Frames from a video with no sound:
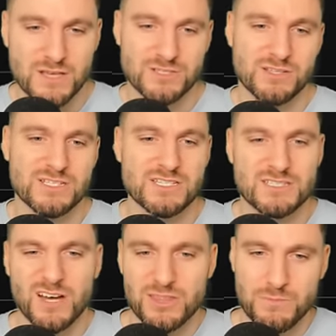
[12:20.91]
So this is
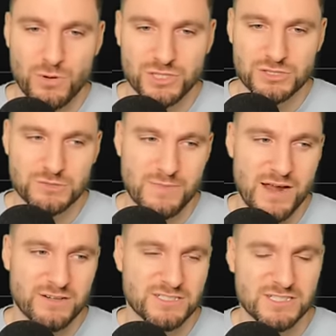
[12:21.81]
neither bullish nor
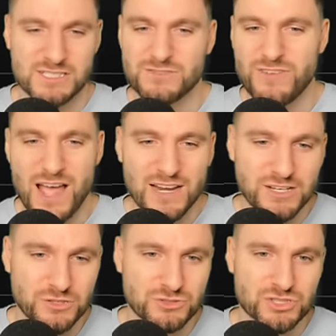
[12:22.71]
bearish. This is fairly
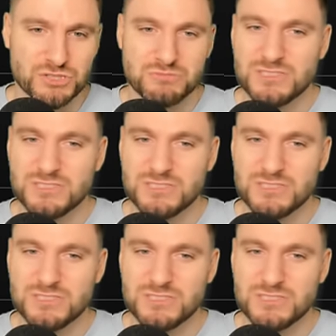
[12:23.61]
neutral,